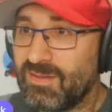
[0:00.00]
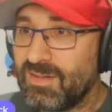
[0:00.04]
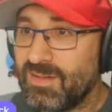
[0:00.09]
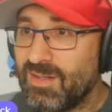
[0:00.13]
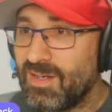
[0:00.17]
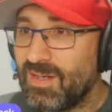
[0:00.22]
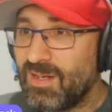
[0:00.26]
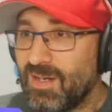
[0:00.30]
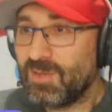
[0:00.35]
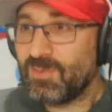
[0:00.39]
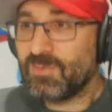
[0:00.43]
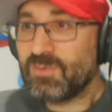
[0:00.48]

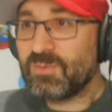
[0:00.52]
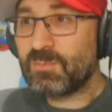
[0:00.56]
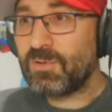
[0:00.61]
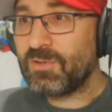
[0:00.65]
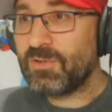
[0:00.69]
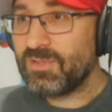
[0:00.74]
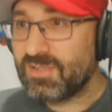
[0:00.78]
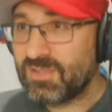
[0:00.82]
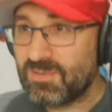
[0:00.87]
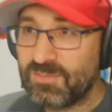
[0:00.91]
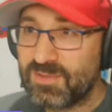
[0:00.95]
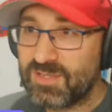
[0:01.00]
Yeah, I was
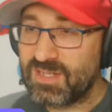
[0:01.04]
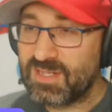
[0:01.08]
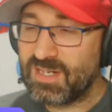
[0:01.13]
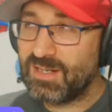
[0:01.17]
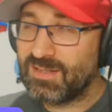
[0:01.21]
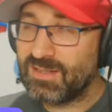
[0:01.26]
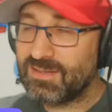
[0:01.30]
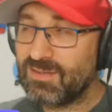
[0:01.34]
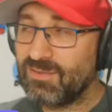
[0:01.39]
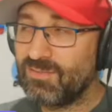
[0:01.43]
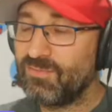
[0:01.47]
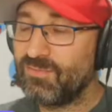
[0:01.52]
pulling some
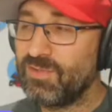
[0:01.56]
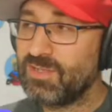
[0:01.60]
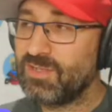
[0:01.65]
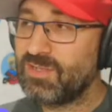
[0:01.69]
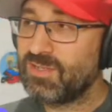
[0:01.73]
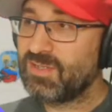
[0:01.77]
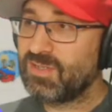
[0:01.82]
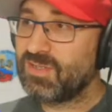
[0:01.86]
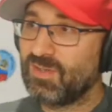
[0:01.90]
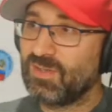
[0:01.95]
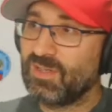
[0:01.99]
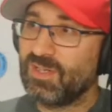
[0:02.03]
stats on
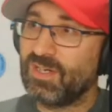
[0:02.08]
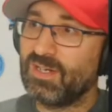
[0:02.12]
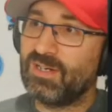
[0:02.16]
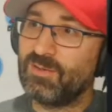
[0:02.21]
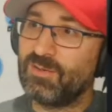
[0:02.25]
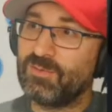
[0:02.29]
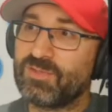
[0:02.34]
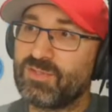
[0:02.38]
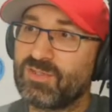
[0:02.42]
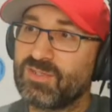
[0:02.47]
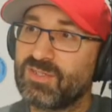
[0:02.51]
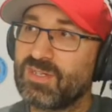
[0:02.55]
Richardson. Like, I
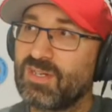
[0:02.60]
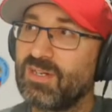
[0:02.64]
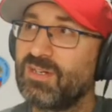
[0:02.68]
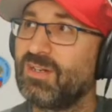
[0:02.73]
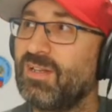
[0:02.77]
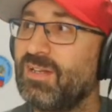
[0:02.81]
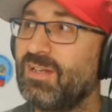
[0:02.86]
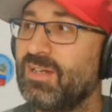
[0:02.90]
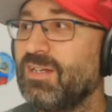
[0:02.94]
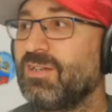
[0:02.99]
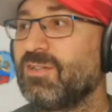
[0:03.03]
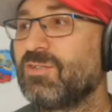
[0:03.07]
was just kind of
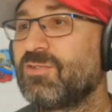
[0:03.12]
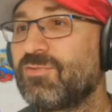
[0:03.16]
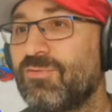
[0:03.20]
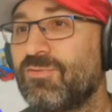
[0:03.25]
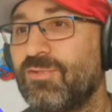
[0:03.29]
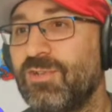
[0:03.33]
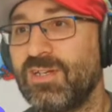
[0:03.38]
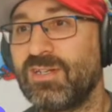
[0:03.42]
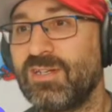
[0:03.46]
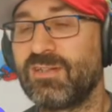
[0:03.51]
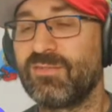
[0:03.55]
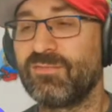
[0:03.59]
like
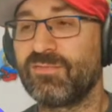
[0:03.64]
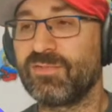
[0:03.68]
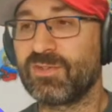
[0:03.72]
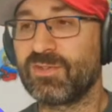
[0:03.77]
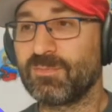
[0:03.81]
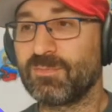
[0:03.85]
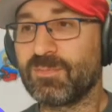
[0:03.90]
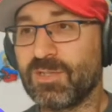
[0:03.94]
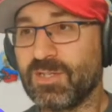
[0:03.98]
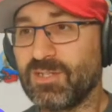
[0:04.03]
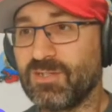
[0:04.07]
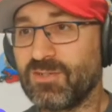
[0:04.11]
intrigued on the
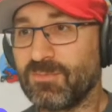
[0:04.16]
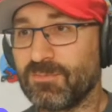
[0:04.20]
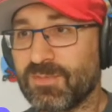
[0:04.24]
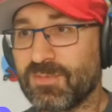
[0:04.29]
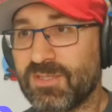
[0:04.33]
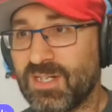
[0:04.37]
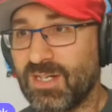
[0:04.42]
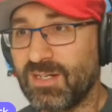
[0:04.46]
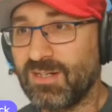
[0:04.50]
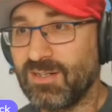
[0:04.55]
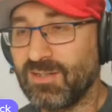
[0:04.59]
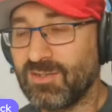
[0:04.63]
completion
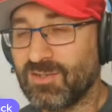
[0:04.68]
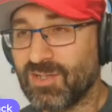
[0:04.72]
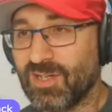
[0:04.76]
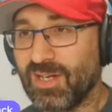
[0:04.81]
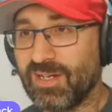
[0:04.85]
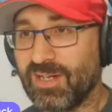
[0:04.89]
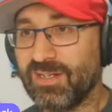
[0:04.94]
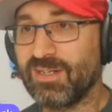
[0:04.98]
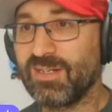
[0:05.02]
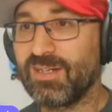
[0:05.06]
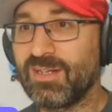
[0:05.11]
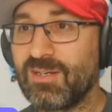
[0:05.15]
percentage.
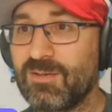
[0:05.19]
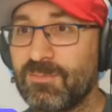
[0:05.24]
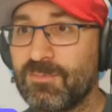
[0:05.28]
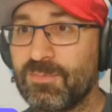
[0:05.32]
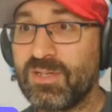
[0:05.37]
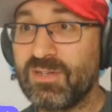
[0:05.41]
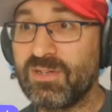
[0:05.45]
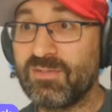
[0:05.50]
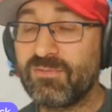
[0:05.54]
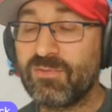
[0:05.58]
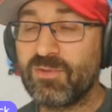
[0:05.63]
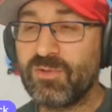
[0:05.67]
Like, he
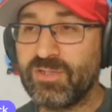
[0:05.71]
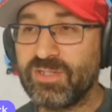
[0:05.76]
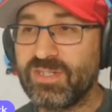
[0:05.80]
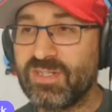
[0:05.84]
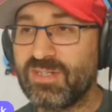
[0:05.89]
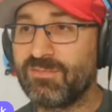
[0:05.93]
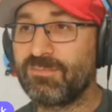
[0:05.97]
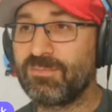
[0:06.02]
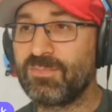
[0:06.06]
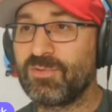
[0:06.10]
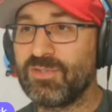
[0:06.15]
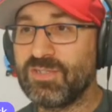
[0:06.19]
completed
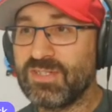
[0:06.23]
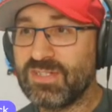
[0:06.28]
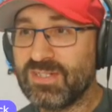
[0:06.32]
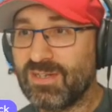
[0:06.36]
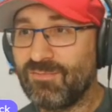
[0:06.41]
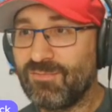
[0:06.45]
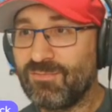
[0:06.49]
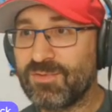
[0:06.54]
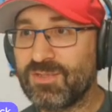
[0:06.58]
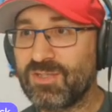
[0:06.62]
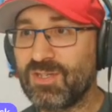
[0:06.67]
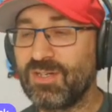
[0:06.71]

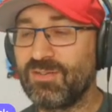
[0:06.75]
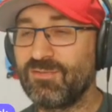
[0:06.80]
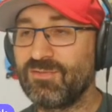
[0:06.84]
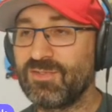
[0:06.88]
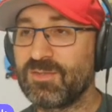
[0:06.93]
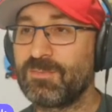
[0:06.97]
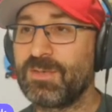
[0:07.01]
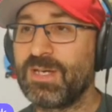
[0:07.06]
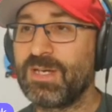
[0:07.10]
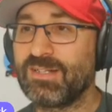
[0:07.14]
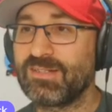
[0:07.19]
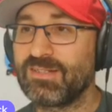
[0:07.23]
47.7% of
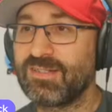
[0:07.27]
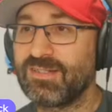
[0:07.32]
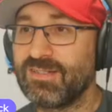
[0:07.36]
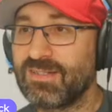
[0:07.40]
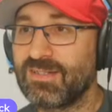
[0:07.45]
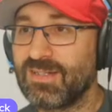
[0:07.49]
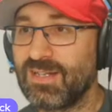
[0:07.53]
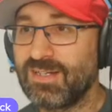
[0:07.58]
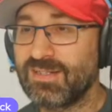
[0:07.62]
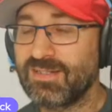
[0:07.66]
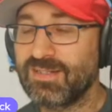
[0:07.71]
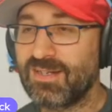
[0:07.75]
his
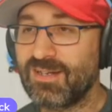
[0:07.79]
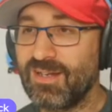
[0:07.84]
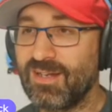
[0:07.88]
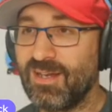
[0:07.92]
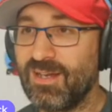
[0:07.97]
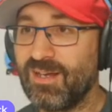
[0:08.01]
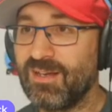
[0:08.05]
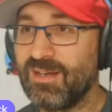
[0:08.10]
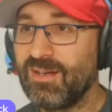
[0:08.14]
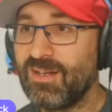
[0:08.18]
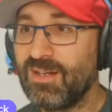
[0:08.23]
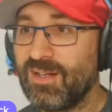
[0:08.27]
passes last
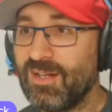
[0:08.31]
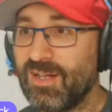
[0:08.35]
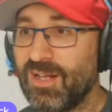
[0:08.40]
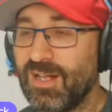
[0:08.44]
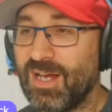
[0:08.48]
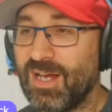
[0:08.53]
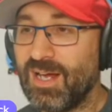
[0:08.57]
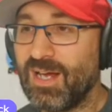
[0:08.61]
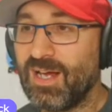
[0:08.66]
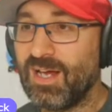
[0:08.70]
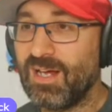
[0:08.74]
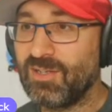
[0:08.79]
year.
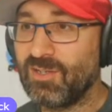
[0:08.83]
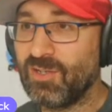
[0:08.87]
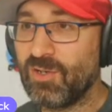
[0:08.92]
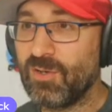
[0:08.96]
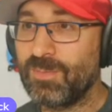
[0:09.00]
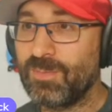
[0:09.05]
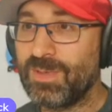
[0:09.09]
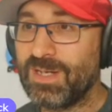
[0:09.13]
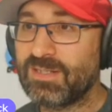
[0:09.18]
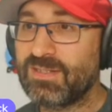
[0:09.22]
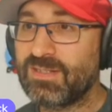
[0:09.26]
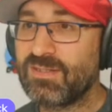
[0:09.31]
And you go
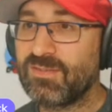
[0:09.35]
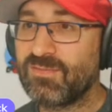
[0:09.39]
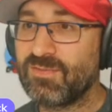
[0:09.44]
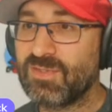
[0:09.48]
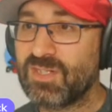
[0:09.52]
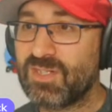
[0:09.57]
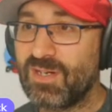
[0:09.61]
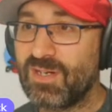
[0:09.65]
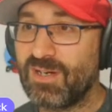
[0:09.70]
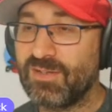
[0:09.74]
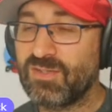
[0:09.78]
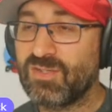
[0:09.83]
back to the
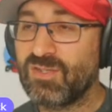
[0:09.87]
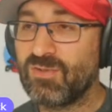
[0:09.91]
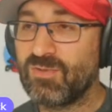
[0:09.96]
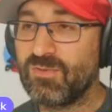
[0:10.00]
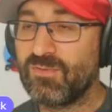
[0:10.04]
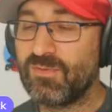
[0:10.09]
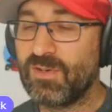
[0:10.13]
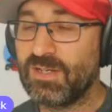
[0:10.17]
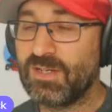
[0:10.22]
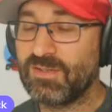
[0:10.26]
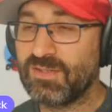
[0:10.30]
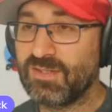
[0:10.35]
start of
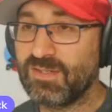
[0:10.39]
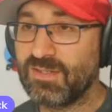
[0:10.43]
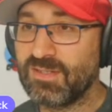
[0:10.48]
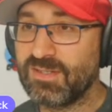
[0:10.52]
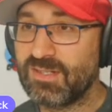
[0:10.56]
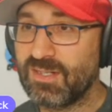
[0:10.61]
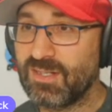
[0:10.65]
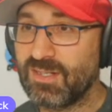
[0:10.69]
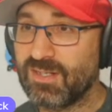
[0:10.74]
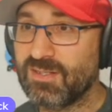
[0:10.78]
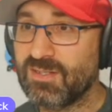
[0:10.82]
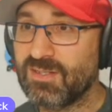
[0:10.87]

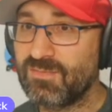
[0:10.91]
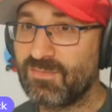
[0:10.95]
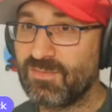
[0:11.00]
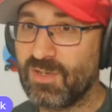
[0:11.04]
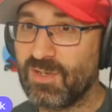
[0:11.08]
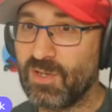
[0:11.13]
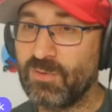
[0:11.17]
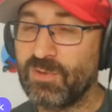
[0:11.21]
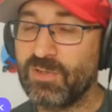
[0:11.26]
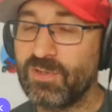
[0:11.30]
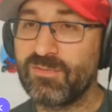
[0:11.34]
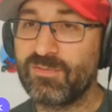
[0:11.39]
2006, the
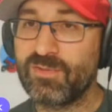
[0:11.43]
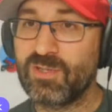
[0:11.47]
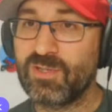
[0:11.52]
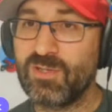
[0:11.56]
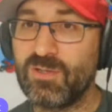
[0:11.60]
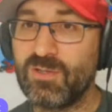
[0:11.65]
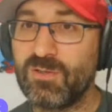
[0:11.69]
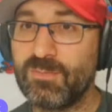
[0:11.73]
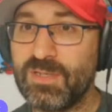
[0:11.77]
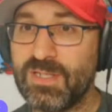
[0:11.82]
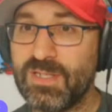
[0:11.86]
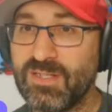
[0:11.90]
only other
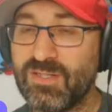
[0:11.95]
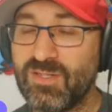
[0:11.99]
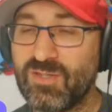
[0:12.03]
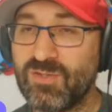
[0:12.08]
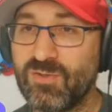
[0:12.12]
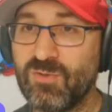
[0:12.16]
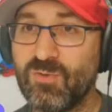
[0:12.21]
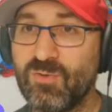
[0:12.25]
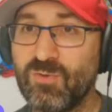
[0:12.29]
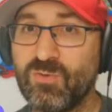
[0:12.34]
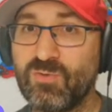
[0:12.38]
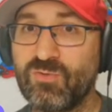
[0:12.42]
QBs
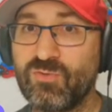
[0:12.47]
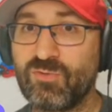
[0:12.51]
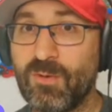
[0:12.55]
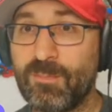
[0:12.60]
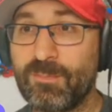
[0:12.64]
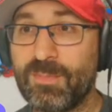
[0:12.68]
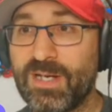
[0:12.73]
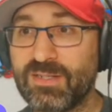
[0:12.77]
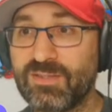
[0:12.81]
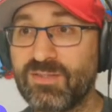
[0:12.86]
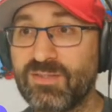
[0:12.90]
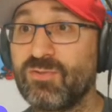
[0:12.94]
who dropped
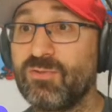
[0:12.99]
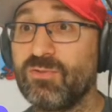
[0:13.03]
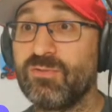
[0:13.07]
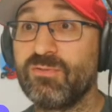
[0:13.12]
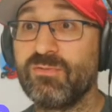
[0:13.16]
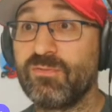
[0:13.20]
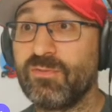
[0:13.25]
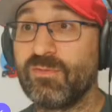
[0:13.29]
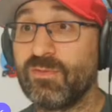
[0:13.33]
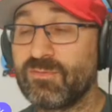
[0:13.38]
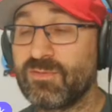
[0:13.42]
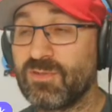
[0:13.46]
back
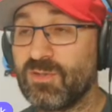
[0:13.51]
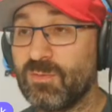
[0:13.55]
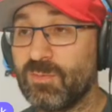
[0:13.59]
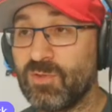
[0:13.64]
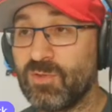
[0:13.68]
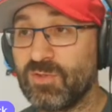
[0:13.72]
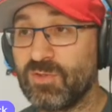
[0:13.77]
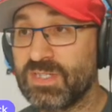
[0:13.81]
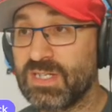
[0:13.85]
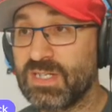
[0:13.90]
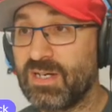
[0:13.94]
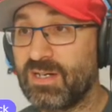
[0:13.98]
250 or
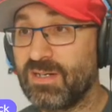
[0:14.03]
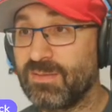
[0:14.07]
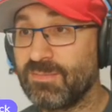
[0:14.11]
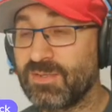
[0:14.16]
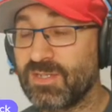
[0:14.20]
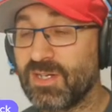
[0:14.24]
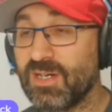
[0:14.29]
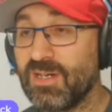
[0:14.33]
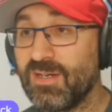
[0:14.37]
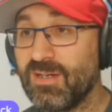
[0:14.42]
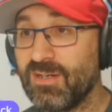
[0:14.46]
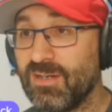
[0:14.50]
more
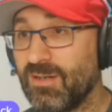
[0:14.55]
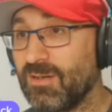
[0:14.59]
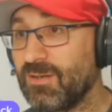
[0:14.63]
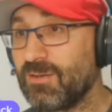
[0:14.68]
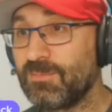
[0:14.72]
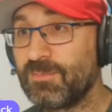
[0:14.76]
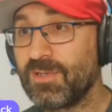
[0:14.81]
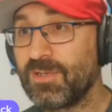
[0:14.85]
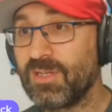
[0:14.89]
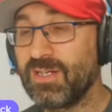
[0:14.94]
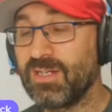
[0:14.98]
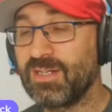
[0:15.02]
times and
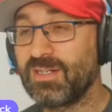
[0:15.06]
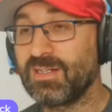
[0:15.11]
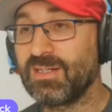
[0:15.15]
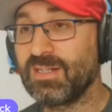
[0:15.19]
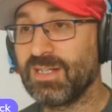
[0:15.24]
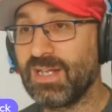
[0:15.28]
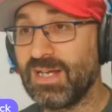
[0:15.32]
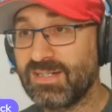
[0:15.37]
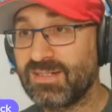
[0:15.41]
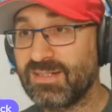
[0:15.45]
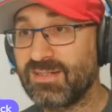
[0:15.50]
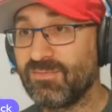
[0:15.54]
completed
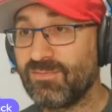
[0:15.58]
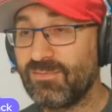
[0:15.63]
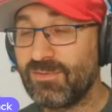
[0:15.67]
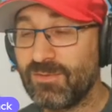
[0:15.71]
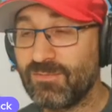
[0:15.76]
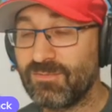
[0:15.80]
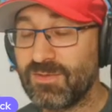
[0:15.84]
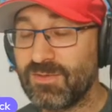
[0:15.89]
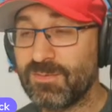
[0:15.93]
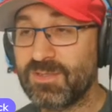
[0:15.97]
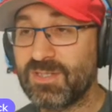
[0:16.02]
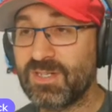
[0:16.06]
less than
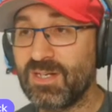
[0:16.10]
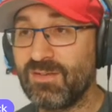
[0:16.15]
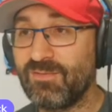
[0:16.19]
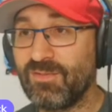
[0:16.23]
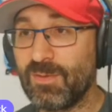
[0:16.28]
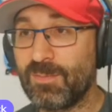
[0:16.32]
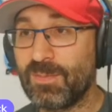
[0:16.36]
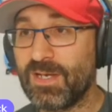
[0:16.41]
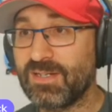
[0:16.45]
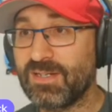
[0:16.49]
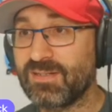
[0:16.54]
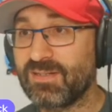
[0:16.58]
50% of
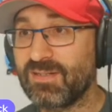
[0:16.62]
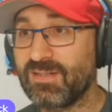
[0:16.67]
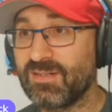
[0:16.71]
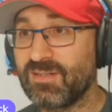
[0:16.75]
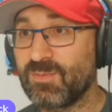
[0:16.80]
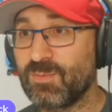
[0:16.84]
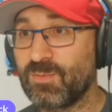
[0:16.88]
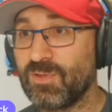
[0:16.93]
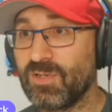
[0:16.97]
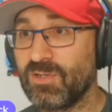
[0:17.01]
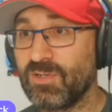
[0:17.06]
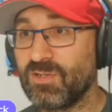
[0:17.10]
their
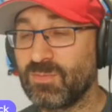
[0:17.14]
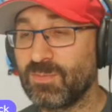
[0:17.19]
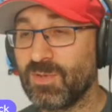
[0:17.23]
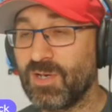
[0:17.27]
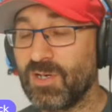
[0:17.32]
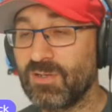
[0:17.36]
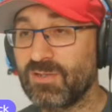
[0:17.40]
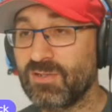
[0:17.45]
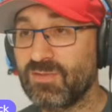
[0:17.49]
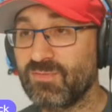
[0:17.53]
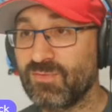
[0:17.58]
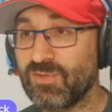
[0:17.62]
passes were
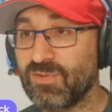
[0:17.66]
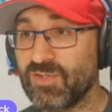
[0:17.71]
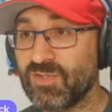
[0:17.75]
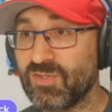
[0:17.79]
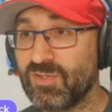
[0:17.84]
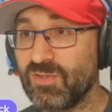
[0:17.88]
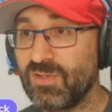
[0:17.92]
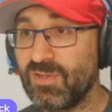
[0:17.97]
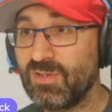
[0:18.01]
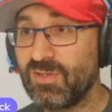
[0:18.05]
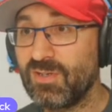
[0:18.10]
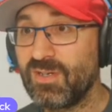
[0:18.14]
Jamarcus
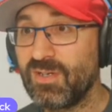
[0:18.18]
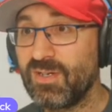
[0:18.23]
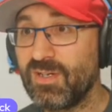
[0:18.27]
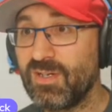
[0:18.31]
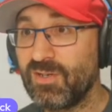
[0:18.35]
Russell,